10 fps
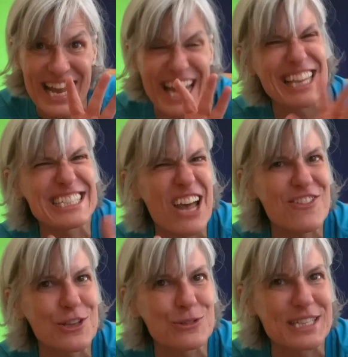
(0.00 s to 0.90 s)
Let's have a
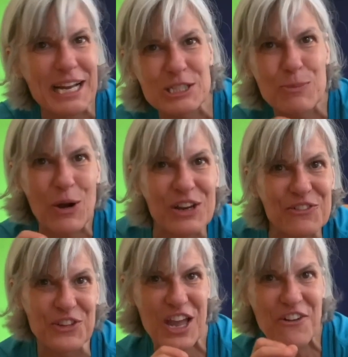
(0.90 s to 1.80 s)
little dance party
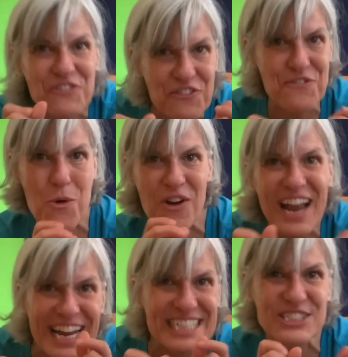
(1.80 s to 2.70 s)
for that, for four
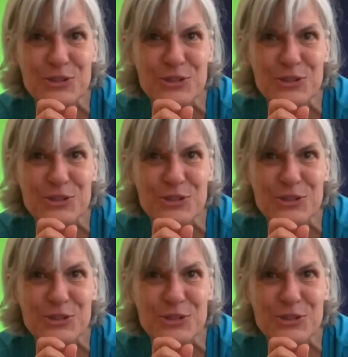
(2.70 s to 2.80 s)
eights.